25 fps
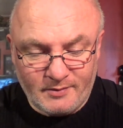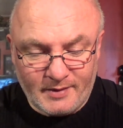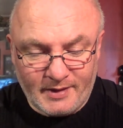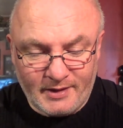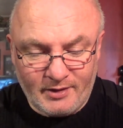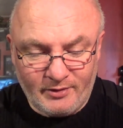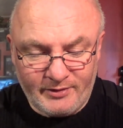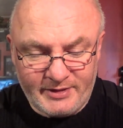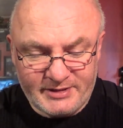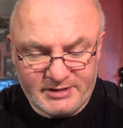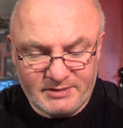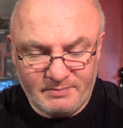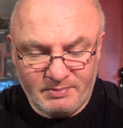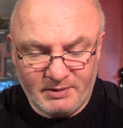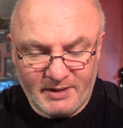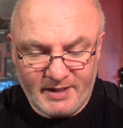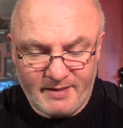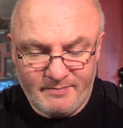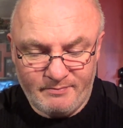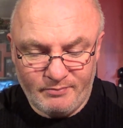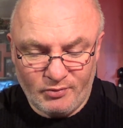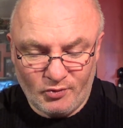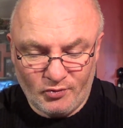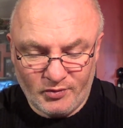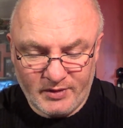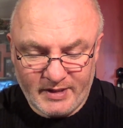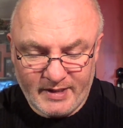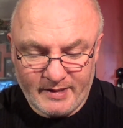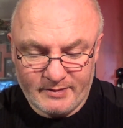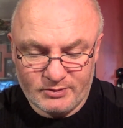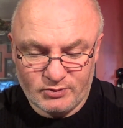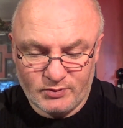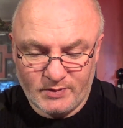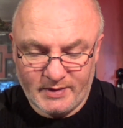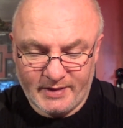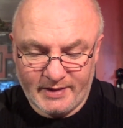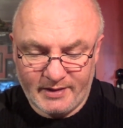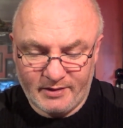I got into playing board
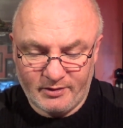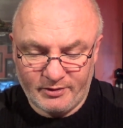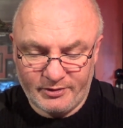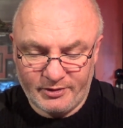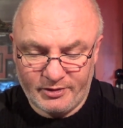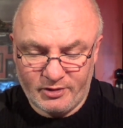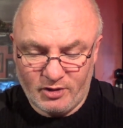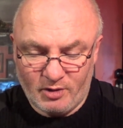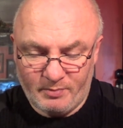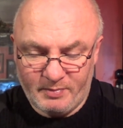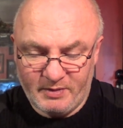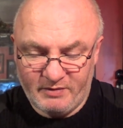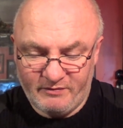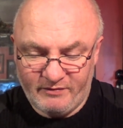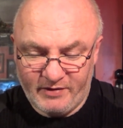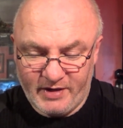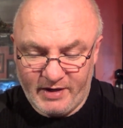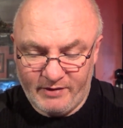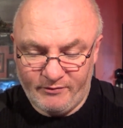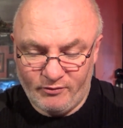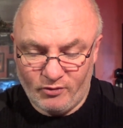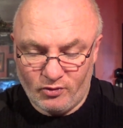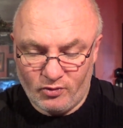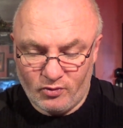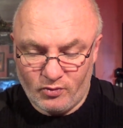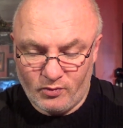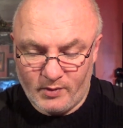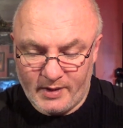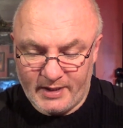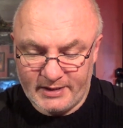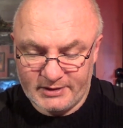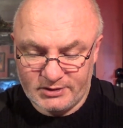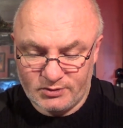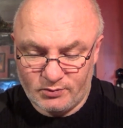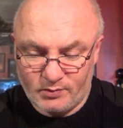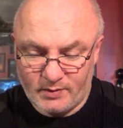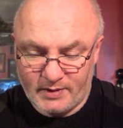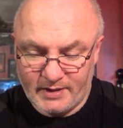games when I got a copy of Hero
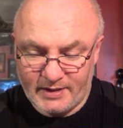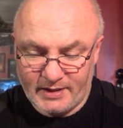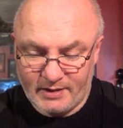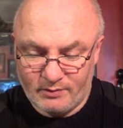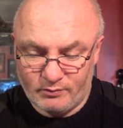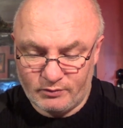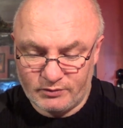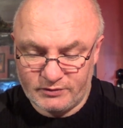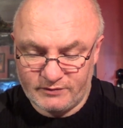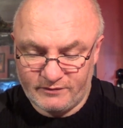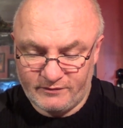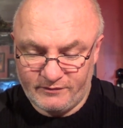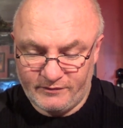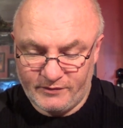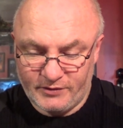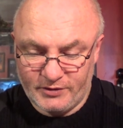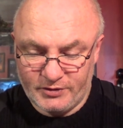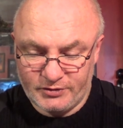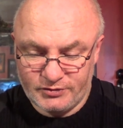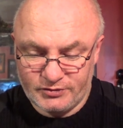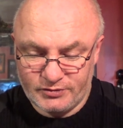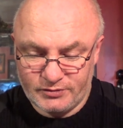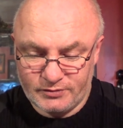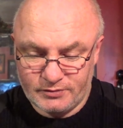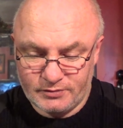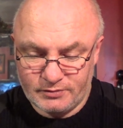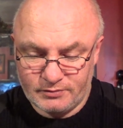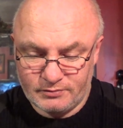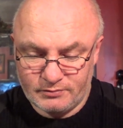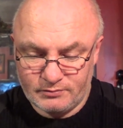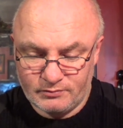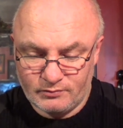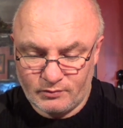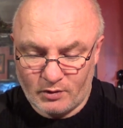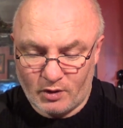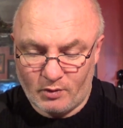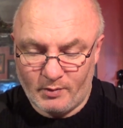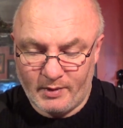Quest when it was first
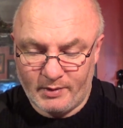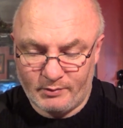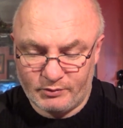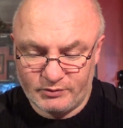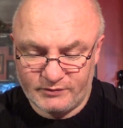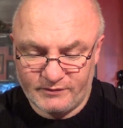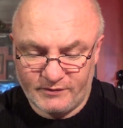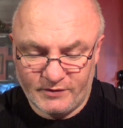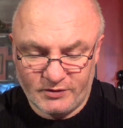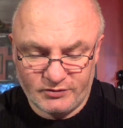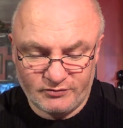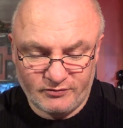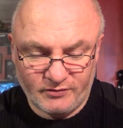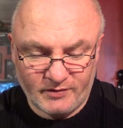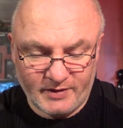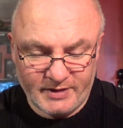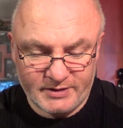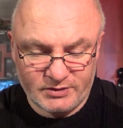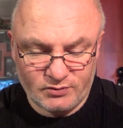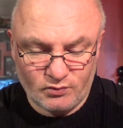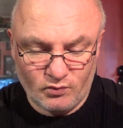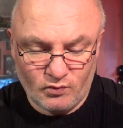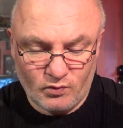released.